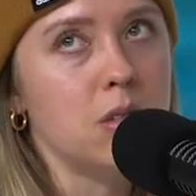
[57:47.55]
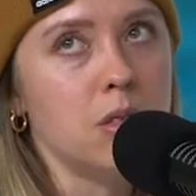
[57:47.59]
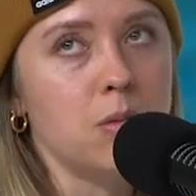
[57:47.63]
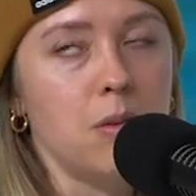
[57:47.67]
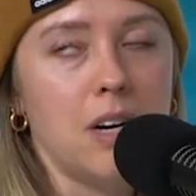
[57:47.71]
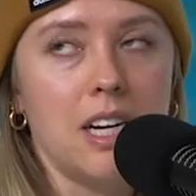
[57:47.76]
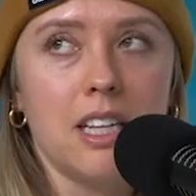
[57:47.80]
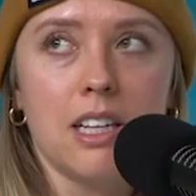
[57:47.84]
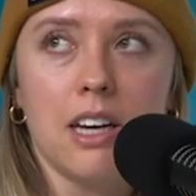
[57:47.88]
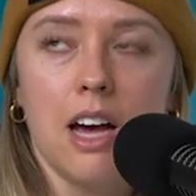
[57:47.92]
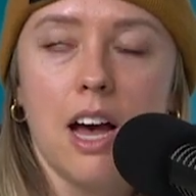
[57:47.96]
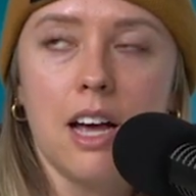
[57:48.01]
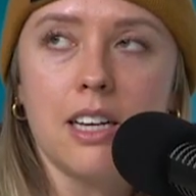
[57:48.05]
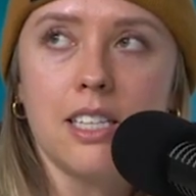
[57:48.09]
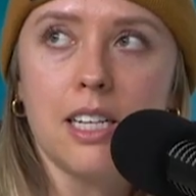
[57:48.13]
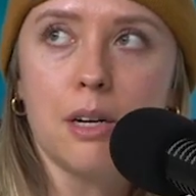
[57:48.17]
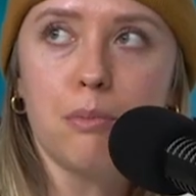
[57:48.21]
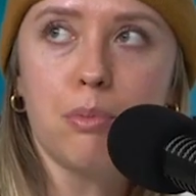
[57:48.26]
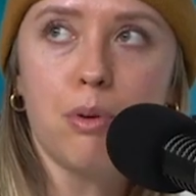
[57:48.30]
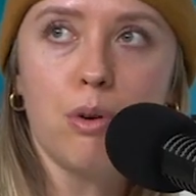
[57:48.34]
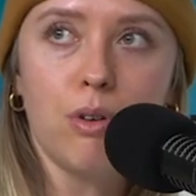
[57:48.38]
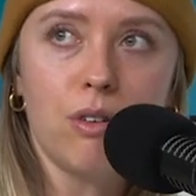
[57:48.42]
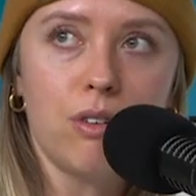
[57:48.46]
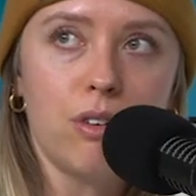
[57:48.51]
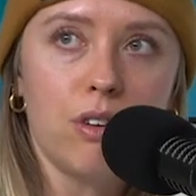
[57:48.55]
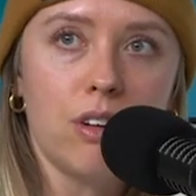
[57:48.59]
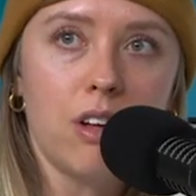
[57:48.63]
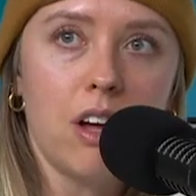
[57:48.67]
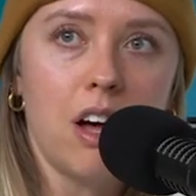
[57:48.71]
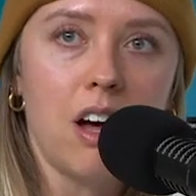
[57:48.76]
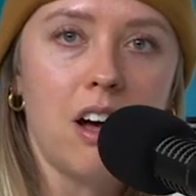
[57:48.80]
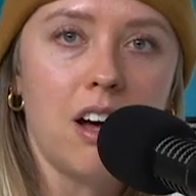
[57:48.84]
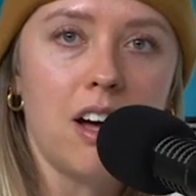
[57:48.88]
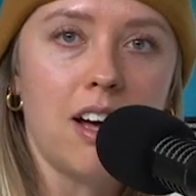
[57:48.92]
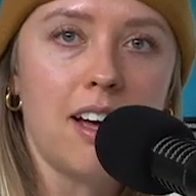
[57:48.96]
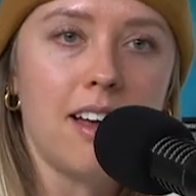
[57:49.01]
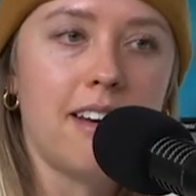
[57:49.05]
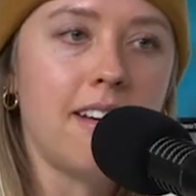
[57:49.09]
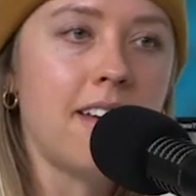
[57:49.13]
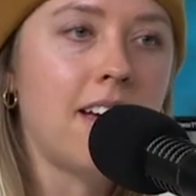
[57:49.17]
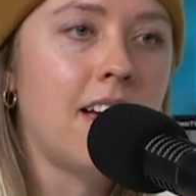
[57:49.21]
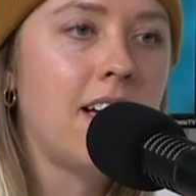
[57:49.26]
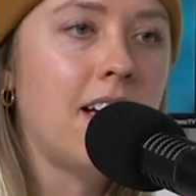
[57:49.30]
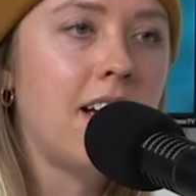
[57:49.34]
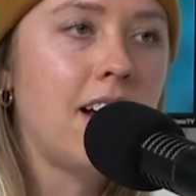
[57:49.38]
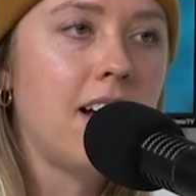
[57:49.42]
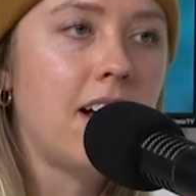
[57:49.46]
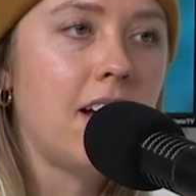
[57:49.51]
This was a while ago. I did a poll
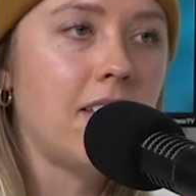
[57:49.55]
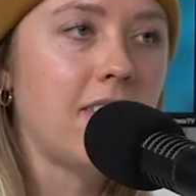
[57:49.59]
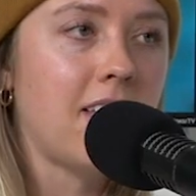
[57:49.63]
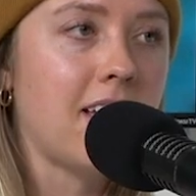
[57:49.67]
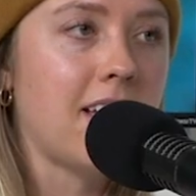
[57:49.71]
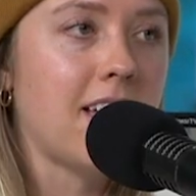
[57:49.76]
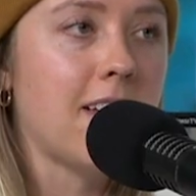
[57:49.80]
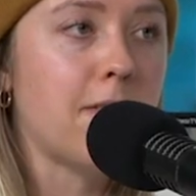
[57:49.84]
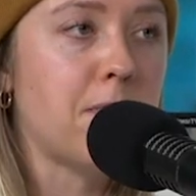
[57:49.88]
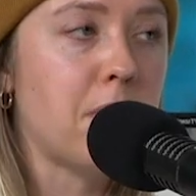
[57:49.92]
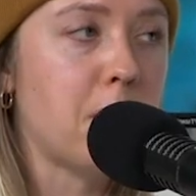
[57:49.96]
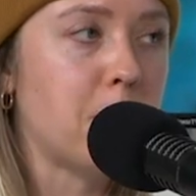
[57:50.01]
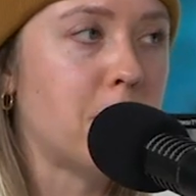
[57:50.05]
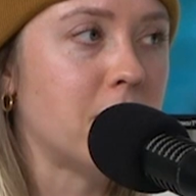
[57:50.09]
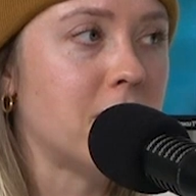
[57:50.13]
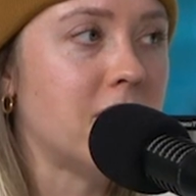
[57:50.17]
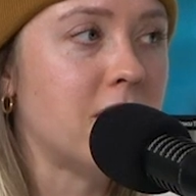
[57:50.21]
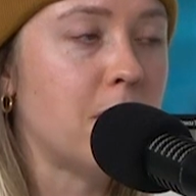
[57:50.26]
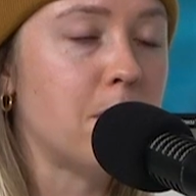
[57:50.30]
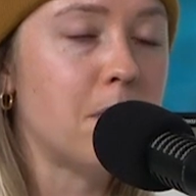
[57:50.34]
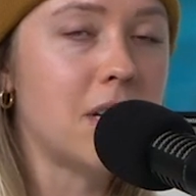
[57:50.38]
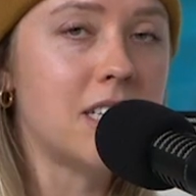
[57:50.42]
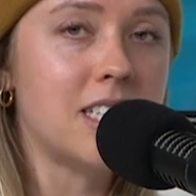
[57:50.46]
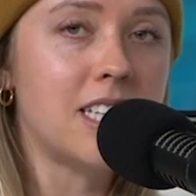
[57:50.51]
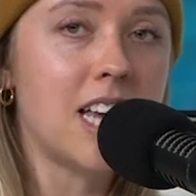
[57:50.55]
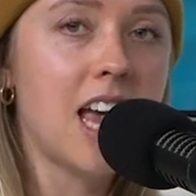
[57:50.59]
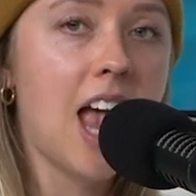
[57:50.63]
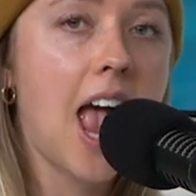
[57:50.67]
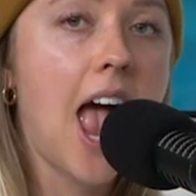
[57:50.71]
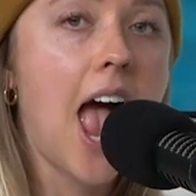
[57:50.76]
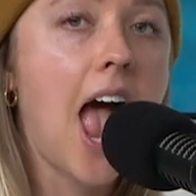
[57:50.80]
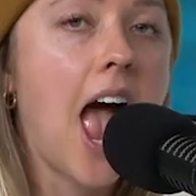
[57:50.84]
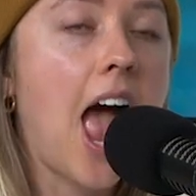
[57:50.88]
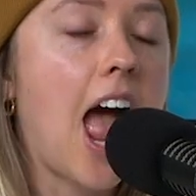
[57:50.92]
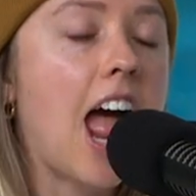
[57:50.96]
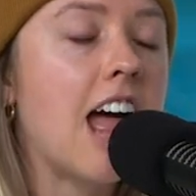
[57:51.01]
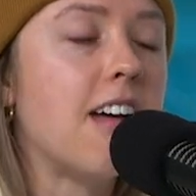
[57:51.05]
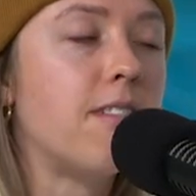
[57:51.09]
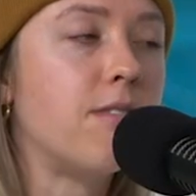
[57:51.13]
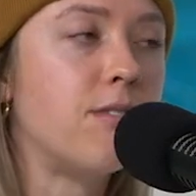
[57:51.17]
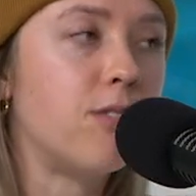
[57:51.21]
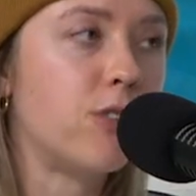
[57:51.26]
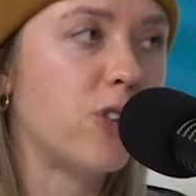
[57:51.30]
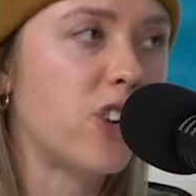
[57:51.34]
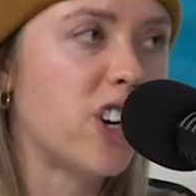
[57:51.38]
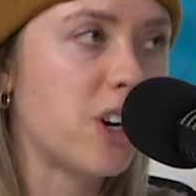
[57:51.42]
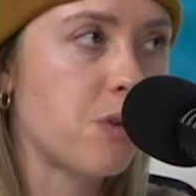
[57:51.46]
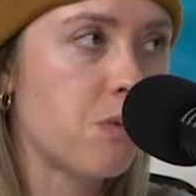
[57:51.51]
on like if people still miss it.
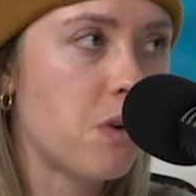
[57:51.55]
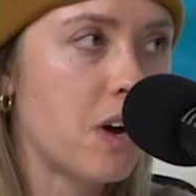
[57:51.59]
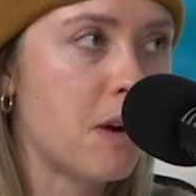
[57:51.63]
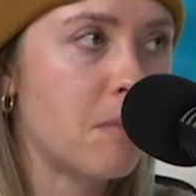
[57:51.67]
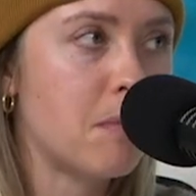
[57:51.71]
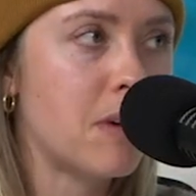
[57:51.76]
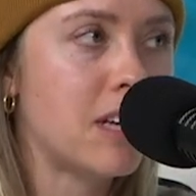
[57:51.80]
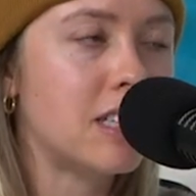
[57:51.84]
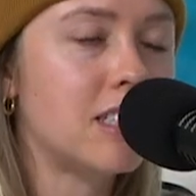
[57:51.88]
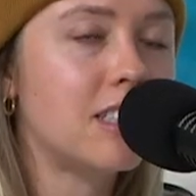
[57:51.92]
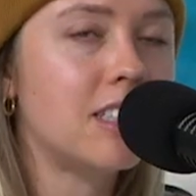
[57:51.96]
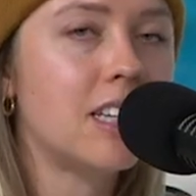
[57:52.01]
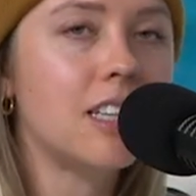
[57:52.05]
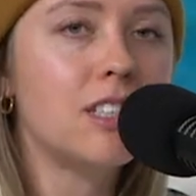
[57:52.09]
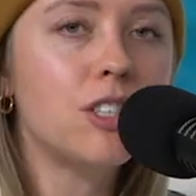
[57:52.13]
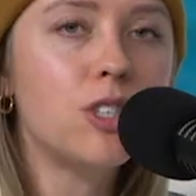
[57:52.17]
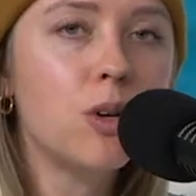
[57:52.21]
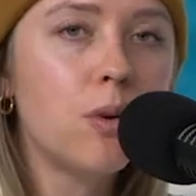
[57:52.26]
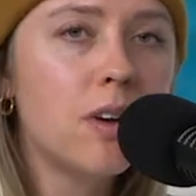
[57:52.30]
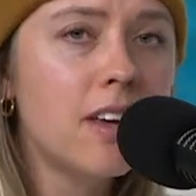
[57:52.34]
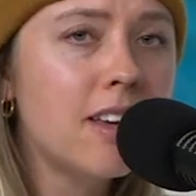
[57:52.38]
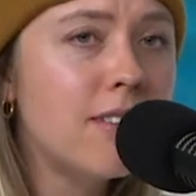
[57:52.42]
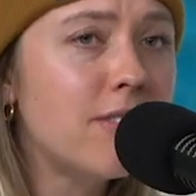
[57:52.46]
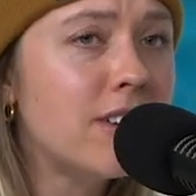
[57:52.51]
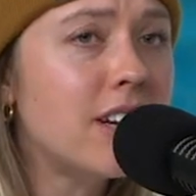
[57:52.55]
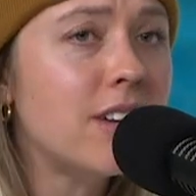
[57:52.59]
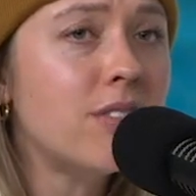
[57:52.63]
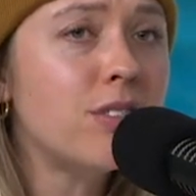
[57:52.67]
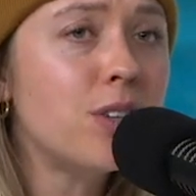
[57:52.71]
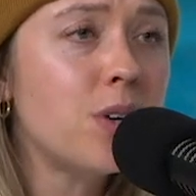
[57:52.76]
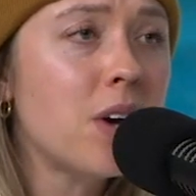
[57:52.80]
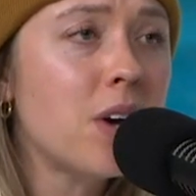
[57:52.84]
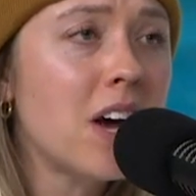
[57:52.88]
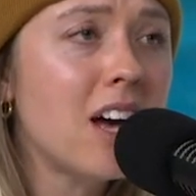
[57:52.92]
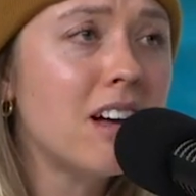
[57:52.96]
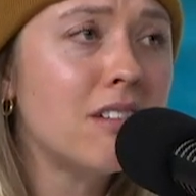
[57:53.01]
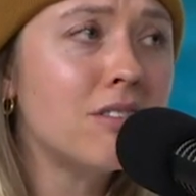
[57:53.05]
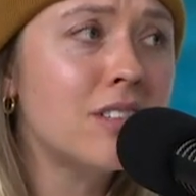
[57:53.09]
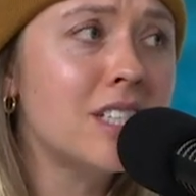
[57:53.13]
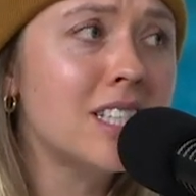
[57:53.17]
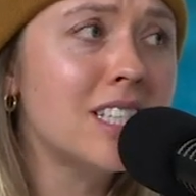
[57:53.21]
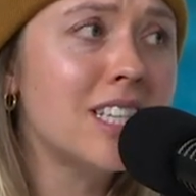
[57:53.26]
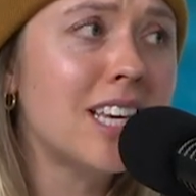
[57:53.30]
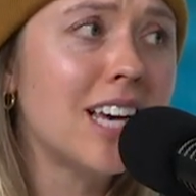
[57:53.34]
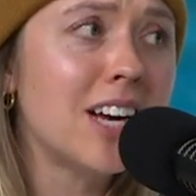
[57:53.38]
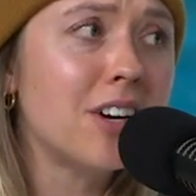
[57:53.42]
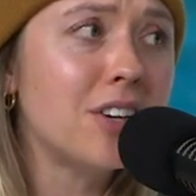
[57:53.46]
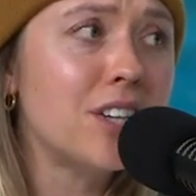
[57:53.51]
Everyone missed it. So even if you have
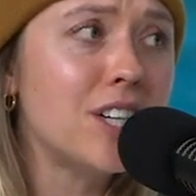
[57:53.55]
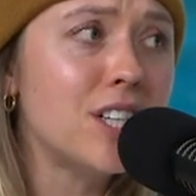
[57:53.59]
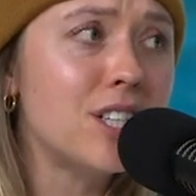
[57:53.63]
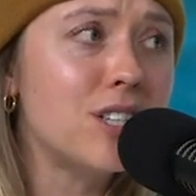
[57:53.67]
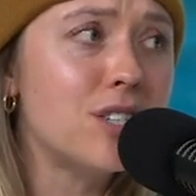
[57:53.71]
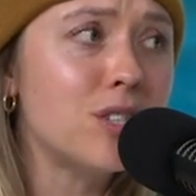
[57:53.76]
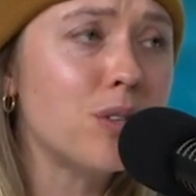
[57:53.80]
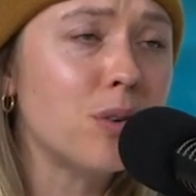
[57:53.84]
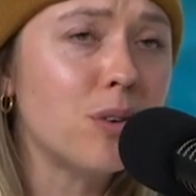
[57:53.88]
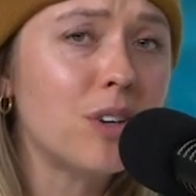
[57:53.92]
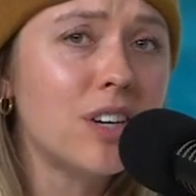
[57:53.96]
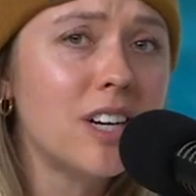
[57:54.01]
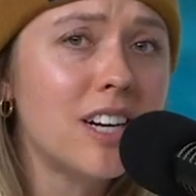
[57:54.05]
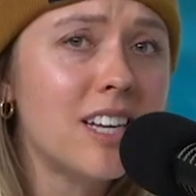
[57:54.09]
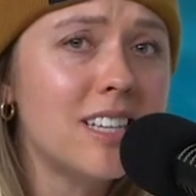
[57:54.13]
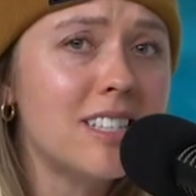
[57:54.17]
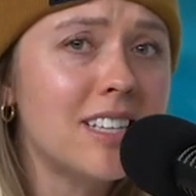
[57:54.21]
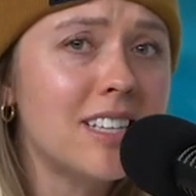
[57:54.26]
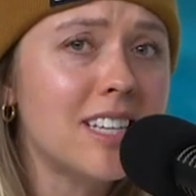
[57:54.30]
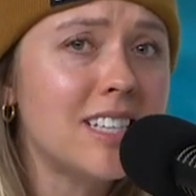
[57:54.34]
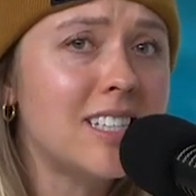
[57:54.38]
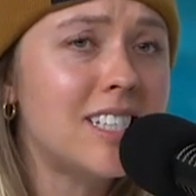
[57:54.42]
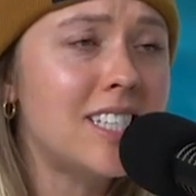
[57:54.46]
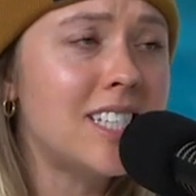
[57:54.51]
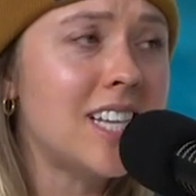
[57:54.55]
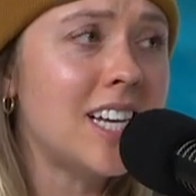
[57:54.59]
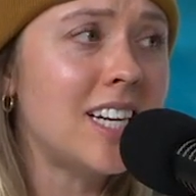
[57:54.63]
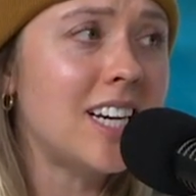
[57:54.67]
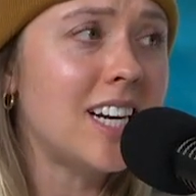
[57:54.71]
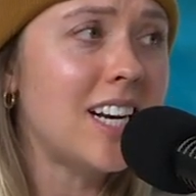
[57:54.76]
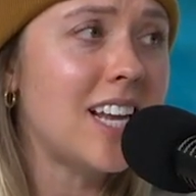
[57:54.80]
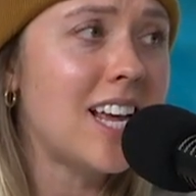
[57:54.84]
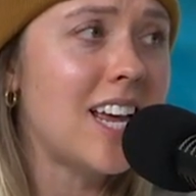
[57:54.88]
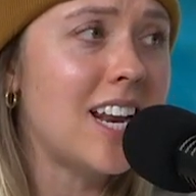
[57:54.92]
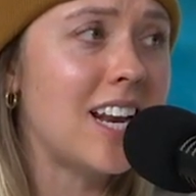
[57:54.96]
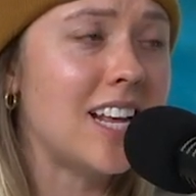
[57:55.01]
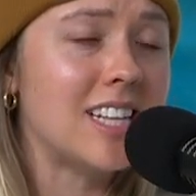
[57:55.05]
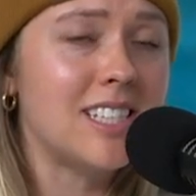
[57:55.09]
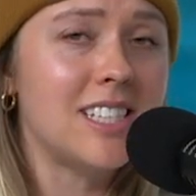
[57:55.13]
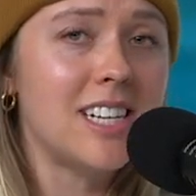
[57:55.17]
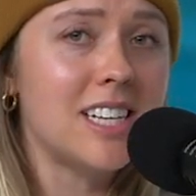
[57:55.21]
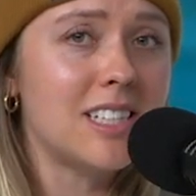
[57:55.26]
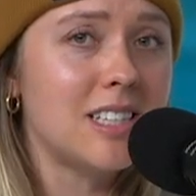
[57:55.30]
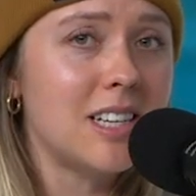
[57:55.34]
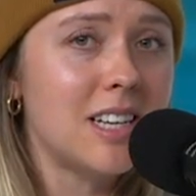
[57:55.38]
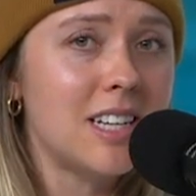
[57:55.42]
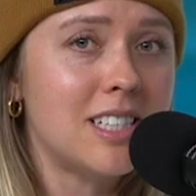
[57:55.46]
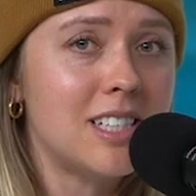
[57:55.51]
scary stories, like, send it in. It
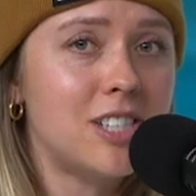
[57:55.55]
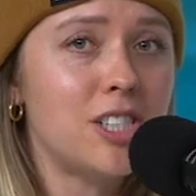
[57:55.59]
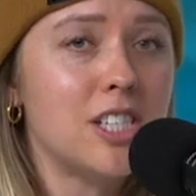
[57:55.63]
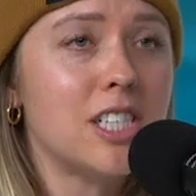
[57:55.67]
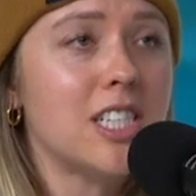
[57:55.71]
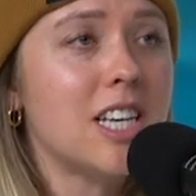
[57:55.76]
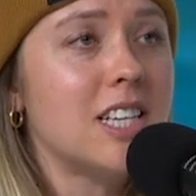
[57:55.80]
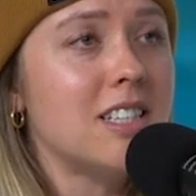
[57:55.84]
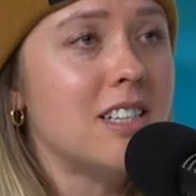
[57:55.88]
doesn't, it's just